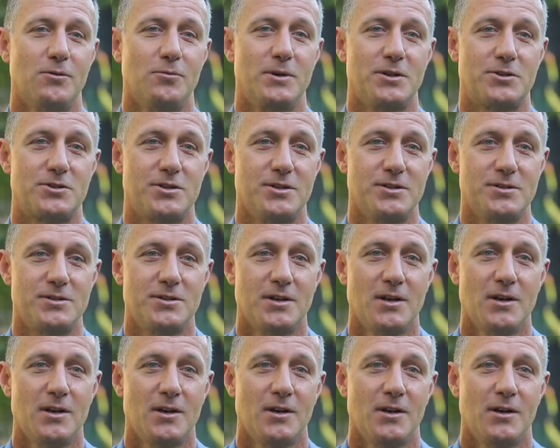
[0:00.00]
which is
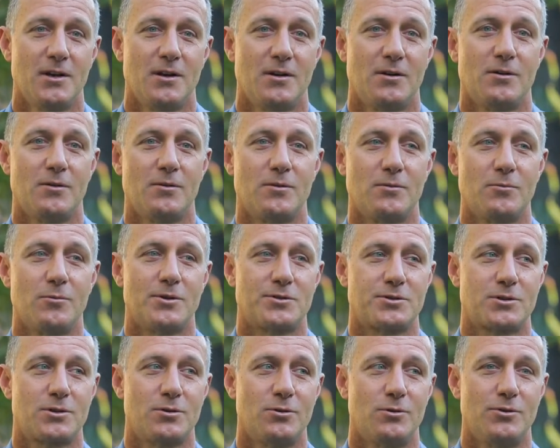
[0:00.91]

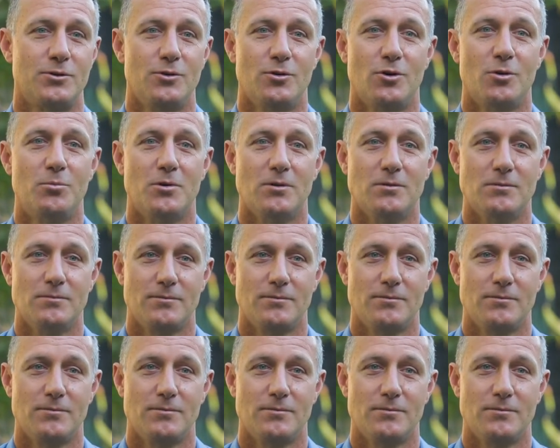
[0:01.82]
what's called normal,